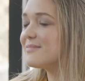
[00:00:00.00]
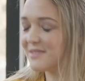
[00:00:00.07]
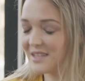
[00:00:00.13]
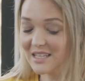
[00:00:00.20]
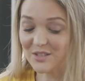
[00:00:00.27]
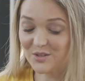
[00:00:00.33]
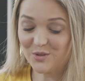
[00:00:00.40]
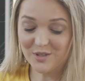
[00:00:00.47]

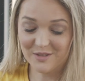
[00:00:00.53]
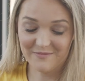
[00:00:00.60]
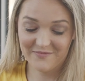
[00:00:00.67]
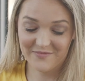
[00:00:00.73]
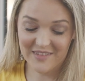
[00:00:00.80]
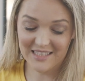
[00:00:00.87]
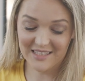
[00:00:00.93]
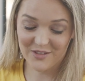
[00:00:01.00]
That's good.
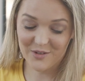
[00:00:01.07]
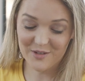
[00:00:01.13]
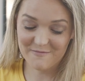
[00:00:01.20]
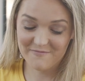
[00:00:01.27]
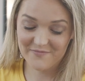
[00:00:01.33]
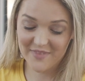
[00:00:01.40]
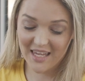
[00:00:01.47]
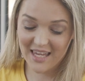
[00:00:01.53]
That's good.
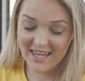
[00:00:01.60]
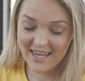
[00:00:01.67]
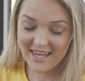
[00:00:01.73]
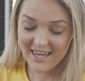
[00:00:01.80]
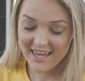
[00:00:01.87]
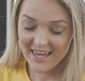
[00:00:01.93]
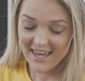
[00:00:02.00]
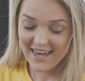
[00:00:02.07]

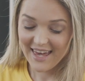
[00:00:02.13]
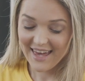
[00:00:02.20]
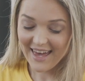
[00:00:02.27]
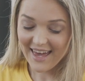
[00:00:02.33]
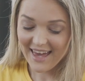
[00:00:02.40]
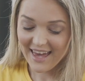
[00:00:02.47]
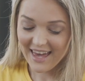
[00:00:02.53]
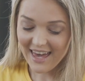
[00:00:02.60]

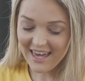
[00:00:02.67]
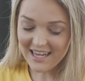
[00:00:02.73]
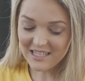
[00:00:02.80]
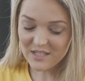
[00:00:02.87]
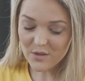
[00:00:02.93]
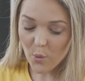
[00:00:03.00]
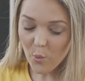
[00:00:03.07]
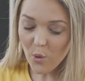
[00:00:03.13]

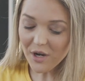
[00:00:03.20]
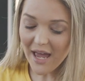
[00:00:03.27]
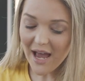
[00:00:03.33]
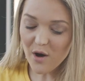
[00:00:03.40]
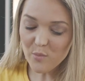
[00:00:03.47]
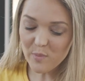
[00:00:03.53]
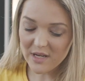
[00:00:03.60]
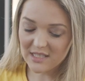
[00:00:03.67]
And what
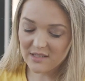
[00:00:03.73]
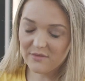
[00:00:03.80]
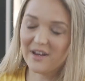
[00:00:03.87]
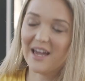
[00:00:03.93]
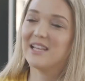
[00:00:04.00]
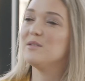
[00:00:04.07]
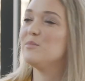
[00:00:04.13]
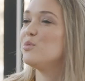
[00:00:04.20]
help is
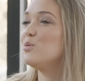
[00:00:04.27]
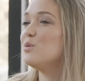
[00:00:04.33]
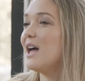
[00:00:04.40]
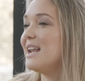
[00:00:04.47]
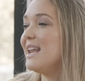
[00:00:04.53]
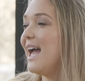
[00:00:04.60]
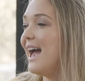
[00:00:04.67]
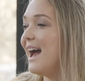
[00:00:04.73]
available,
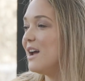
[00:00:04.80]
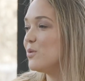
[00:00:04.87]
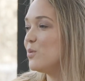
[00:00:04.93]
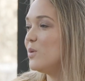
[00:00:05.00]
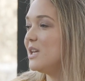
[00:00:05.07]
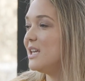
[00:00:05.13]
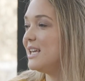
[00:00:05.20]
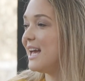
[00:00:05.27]
and how do
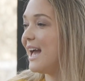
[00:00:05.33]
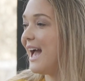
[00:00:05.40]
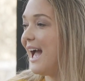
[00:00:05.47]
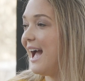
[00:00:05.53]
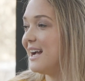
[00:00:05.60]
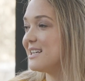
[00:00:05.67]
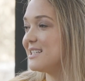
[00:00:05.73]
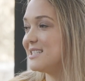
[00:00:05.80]
we
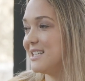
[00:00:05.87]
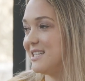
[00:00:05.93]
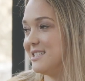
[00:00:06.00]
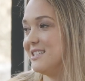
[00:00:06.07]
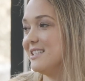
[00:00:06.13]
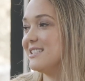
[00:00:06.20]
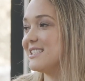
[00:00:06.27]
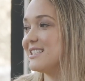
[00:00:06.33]
access
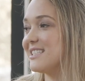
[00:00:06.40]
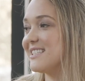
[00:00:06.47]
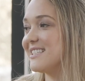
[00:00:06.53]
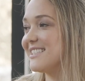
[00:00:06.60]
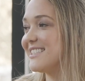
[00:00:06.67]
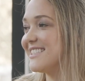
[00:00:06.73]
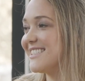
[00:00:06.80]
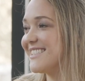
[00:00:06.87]
it?
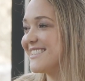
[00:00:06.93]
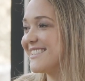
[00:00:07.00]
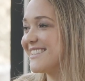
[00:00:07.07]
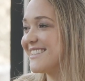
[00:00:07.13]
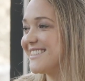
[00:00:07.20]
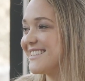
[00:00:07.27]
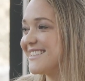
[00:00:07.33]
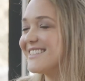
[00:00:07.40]

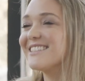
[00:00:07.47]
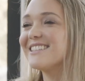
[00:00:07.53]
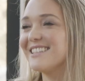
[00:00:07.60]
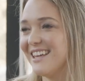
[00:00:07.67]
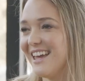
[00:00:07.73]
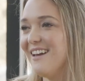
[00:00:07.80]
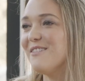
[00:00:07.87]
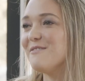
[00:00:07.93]

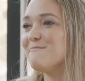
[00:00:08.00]
Yeah.